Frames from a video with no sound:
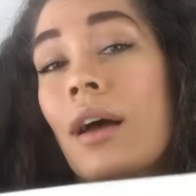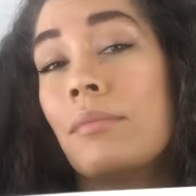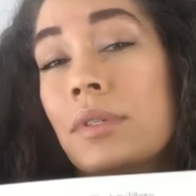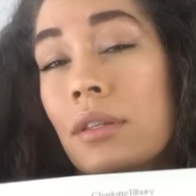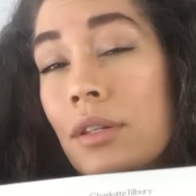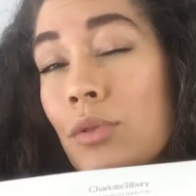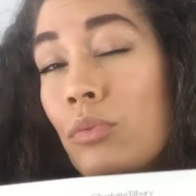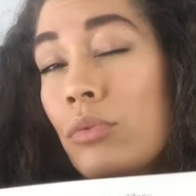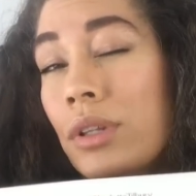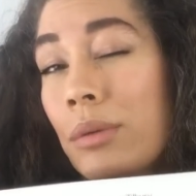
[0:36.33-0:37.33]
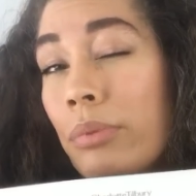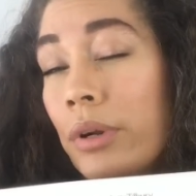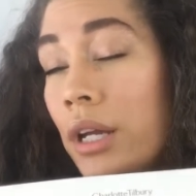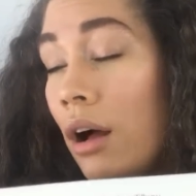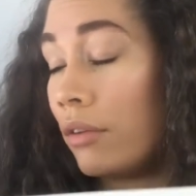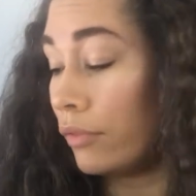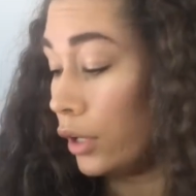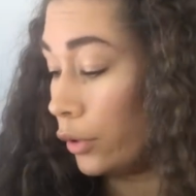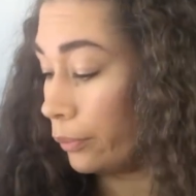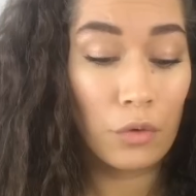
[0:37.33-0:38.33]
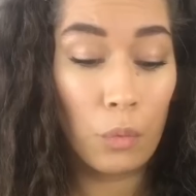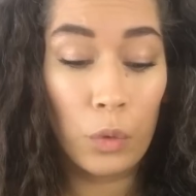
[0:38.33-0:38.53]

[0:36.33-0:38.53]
comes in this really pretty envelope.